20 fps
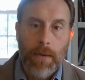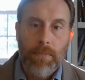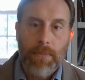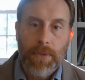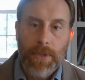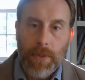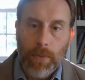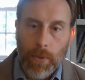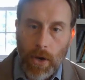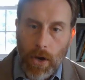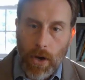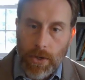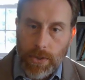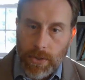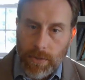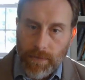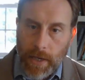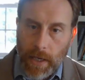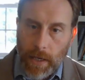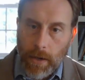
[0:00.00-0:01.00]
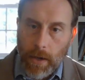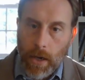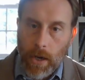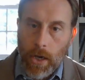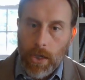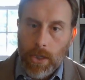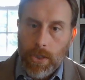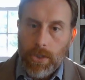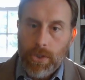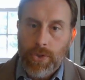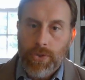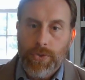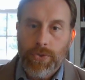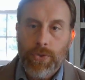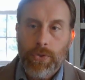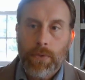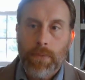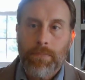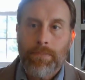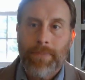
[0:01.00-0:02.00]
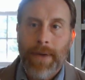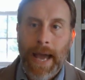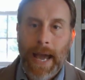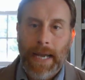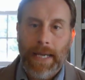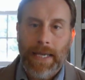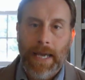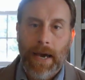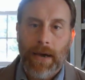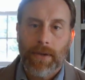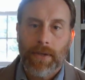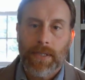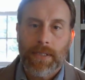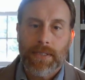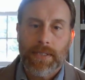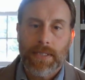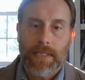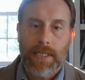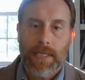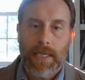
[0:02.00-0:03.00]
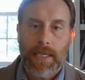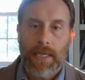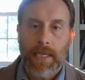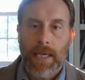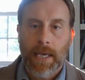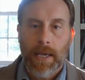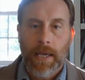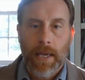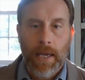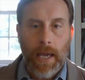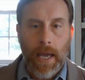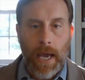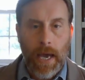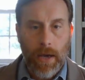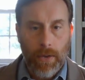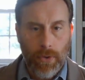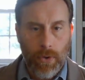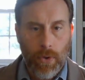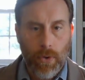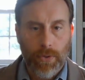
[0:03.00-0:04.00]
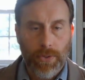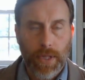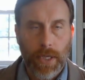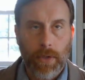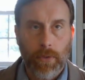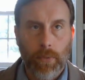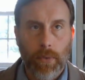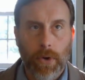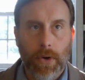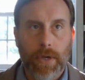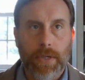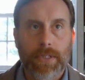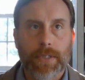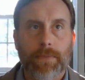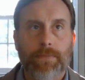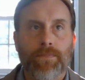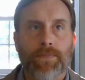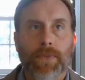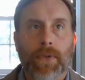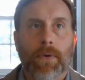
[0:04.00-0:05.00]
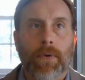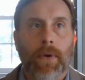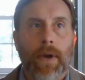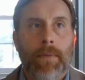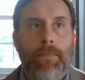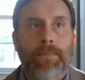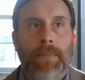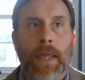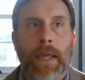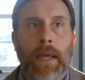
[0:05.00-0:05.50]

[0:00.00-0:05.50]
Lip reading: But then we also got to zoom back out and see how the whole thing works. All right.